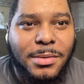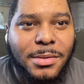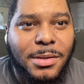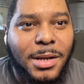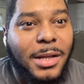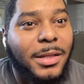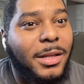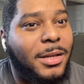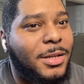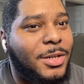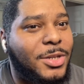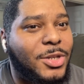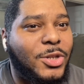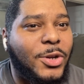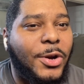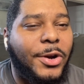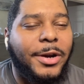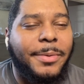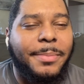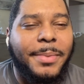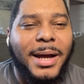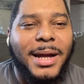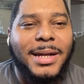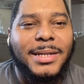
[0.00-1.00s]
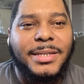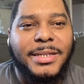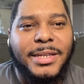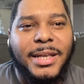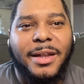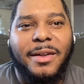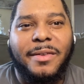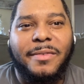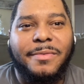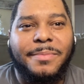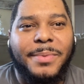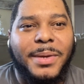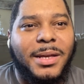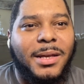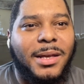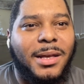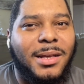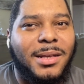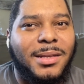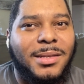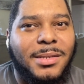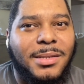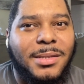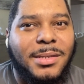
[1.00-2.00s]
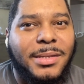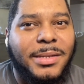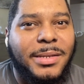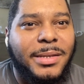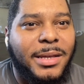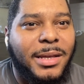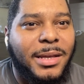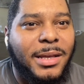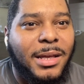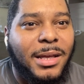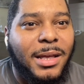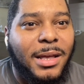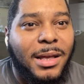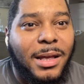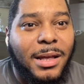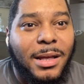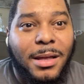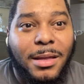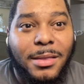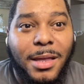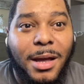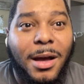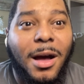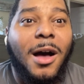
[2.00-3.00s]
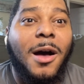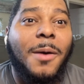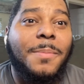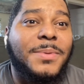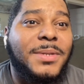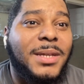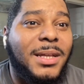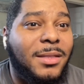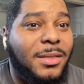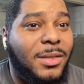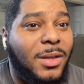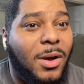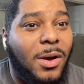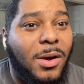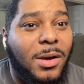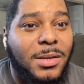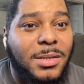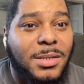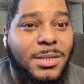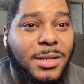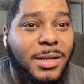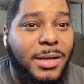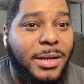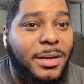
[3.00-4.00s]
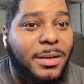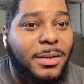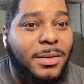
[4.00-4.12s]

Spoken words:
another story by itself because the ups and downs, the